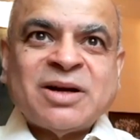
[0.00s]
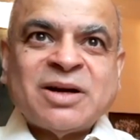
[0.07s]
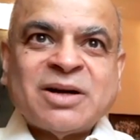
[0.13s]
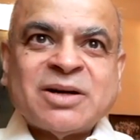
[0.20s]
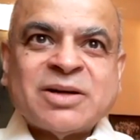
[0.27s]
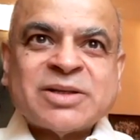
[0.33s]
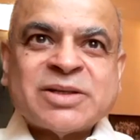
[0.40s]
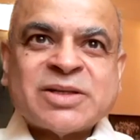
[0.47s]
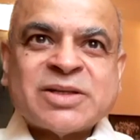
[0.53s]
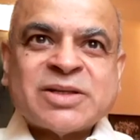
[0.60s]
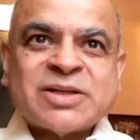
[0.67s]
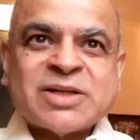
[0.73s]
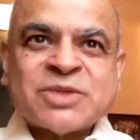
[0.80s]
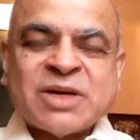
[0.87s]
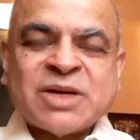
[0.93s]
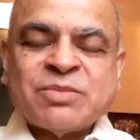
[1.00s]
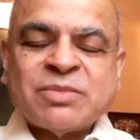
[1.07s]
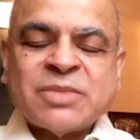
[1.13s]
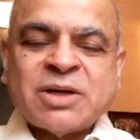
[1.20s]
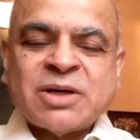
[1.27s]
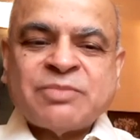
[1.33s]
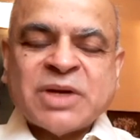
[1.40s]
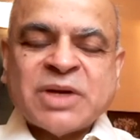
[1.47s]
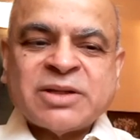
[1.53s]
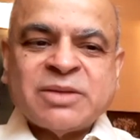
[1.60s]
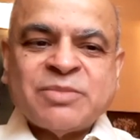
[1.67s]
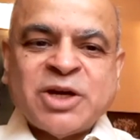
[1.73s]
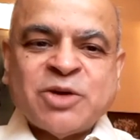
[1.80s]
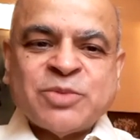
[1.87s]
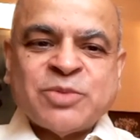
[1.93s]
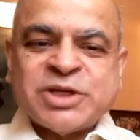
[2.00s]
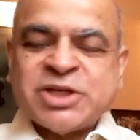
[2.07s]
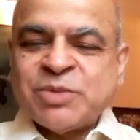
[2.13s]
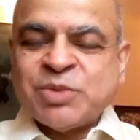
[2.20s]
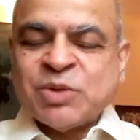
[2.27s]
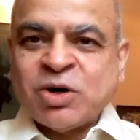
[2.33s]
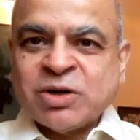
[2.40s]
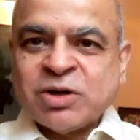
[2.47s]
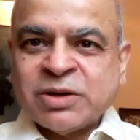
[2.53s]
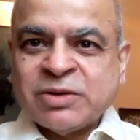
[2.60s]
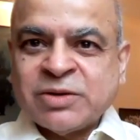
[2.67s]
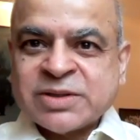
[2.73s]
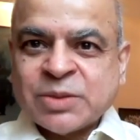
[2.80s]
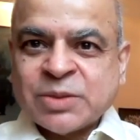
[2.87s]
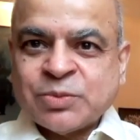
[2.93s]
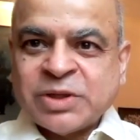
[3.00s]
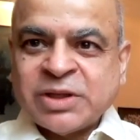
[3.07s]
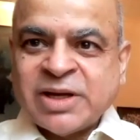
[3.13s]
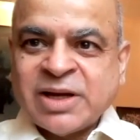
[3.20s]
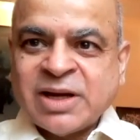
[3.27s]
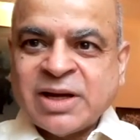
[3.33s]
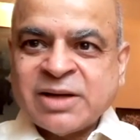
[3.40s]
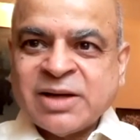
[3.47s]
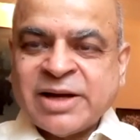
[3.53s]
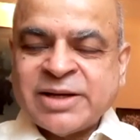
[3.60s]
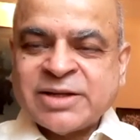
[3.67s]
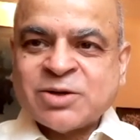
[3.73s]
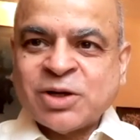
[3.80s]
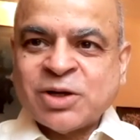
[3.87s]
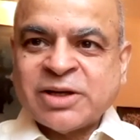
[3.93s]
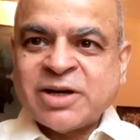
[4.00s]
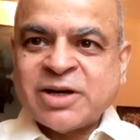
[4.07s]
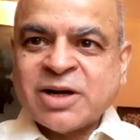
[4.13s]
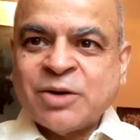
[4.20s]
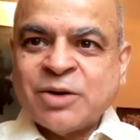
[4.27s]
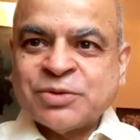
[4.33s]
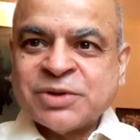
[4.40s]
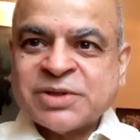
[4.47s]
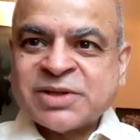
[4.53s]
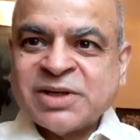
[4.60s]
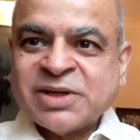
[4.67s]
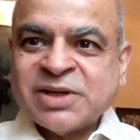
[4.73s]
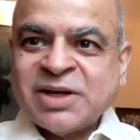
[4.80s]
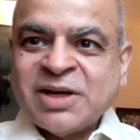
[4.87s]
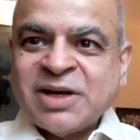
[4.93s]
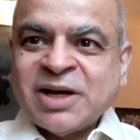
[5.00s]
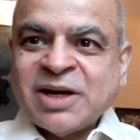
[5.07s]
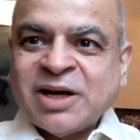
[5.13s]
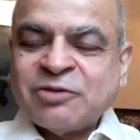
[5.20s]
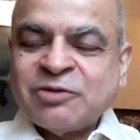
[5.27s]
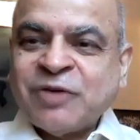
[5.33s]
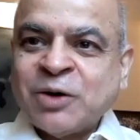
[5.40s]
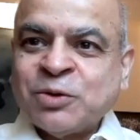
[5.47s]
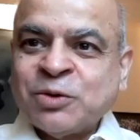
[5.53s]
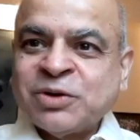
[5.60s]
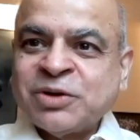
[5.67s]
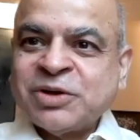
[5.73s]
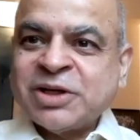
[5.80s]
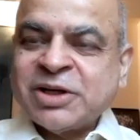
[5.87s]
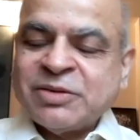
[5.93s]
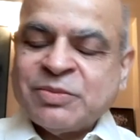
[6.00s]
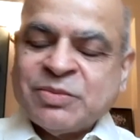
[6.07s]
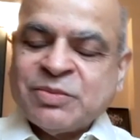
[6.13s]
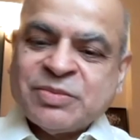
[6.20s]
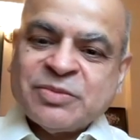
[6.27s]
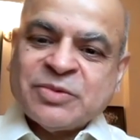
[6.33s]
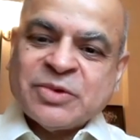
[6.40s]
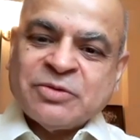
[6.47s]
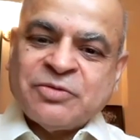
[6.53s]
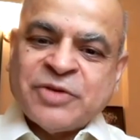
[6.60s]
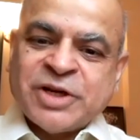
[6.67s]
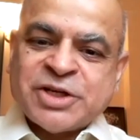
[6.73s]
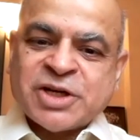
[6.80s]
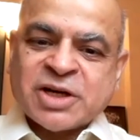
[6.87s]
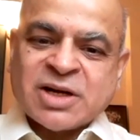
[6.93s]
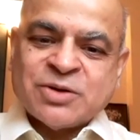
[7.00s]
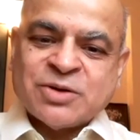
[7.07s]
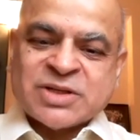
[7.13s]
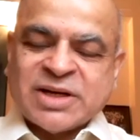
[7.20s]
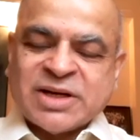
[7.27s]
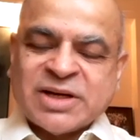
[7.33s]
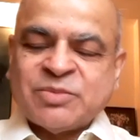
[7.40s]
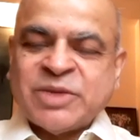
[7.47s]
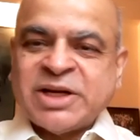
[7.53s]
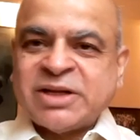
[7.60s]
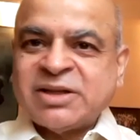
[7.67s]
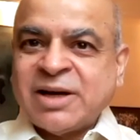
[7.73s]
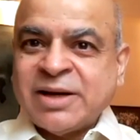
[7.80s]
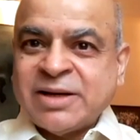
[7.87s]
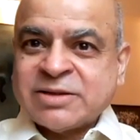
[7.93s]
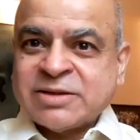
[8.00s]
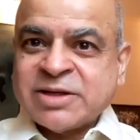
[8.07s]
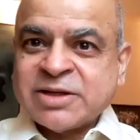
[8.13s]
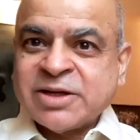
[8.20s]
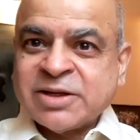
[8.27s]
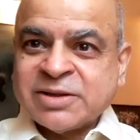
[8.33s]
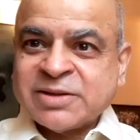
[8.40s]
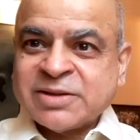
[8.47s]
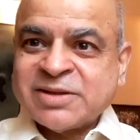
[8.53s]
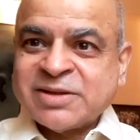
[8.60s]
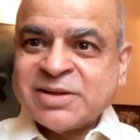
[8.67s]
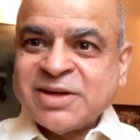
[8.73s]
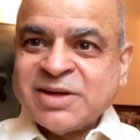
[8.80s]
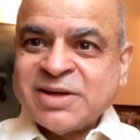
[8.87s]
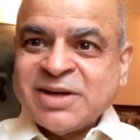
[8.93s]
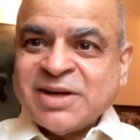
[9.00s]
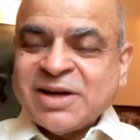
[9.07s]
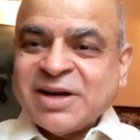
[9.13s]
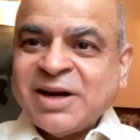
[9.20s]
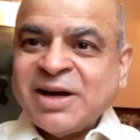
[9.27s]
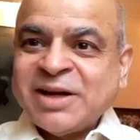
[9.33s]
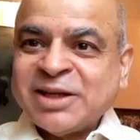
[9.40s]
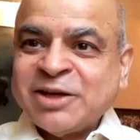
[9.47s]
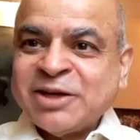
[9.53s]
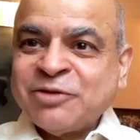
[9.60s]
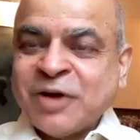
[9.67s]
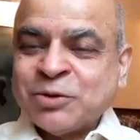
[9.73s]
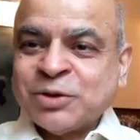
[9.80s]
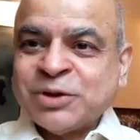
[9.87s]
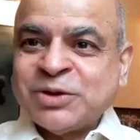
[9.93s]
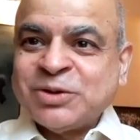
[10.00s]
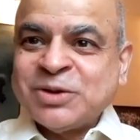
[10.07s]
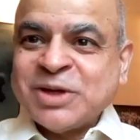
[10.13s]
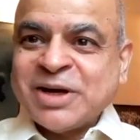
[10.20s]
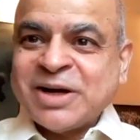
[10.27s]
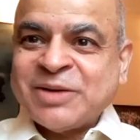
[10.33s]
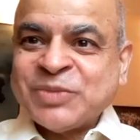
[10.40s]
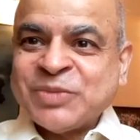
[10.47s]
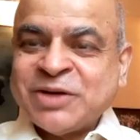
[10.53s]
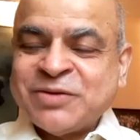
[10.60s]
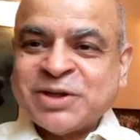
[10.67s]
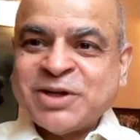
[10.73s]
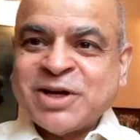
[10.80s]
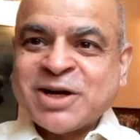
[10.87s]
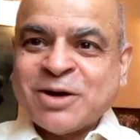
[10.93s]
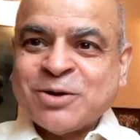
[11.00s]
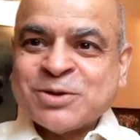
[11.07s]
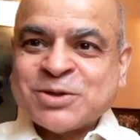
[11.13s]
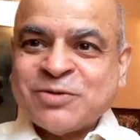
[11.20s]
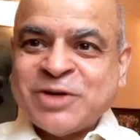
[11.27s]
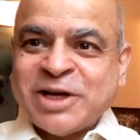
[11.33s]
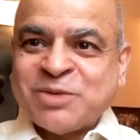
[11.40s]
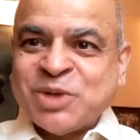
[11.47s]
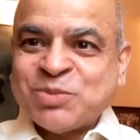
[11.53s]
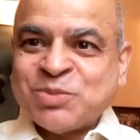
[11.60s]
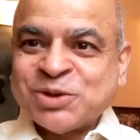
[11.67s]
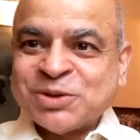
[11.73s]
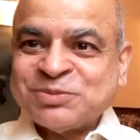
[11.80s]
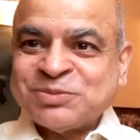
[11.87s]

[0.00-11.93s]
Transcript: may have been JP Morgan or someone, they analyzed all their accounts and found which accounts had made the highest returns. And they found they were the accounts of dead people.